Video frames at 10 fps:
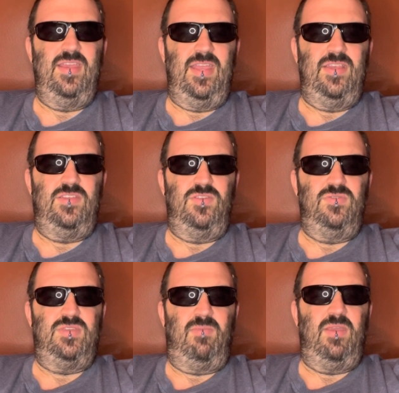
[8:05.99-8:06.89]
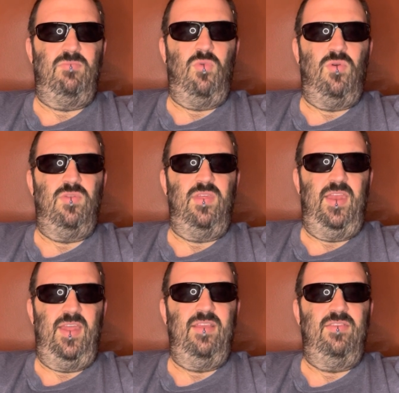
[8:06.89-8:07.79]
into something more than
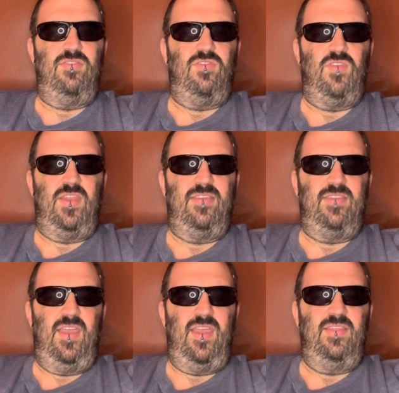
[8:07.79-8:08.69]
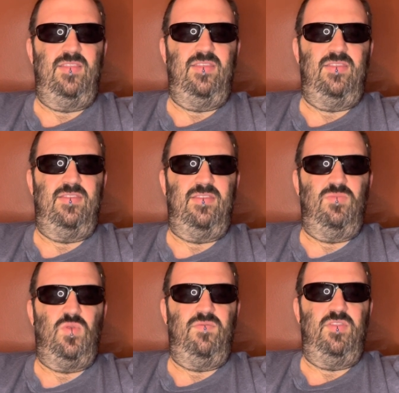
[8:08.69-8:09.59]
it is, to try to say that this is some
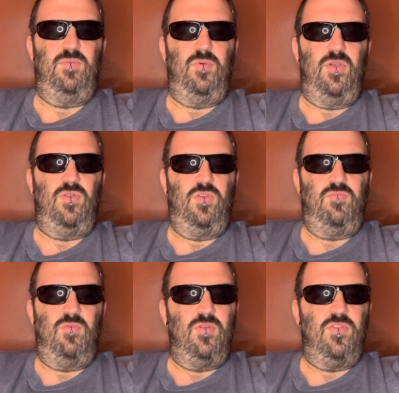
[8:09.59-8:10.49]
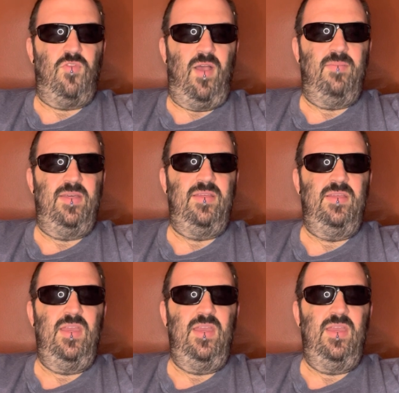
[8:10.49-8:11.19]
sort of inspirational sports drama